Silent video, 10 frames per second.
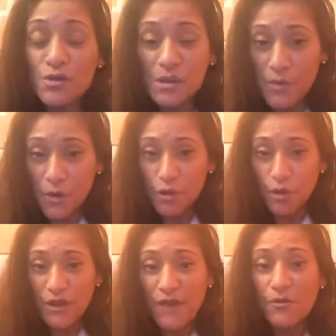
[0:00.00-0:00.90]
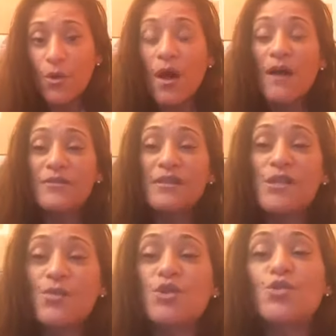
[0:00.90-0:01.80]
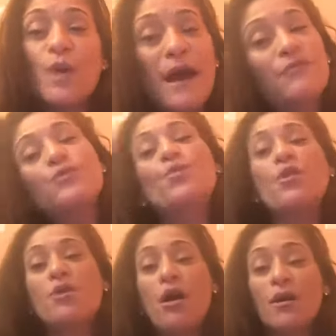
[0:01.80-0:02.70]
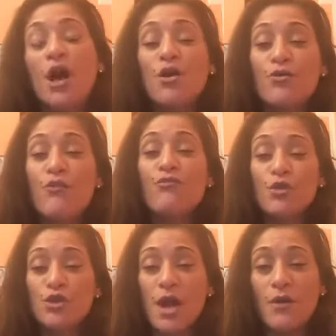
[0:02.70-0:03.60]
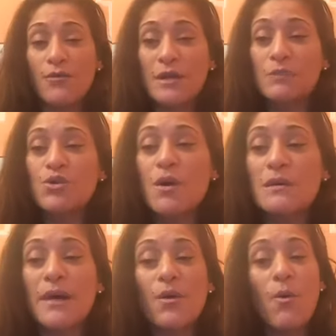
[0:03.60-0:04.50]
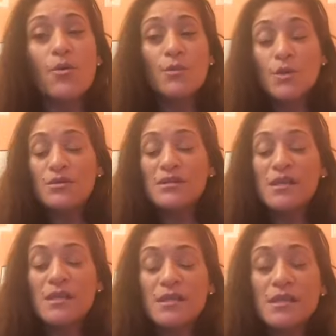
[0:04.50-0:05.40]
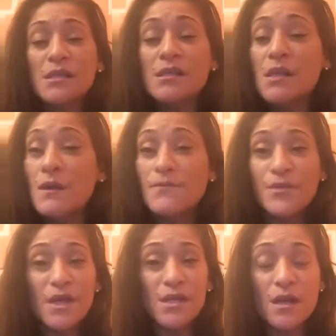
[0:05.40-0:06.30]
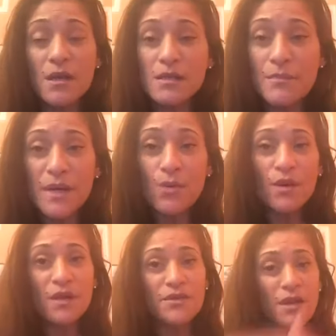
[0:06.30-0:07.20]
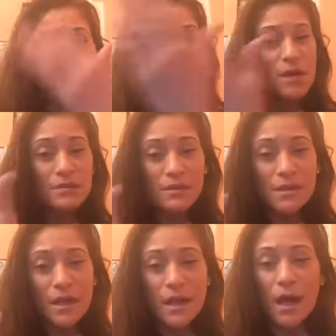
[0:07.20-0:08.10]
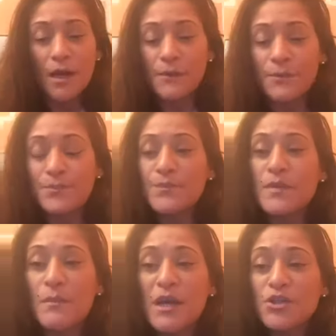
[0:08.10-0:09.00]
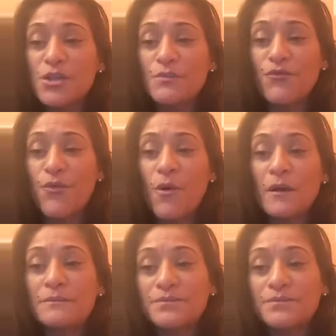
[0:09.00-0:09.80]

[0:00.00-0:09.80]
and spiritual level, this is what you have to work on, the root chakra. And I'm talking about autoimmune diseases is, is a big one and the other ones that I mentioned before.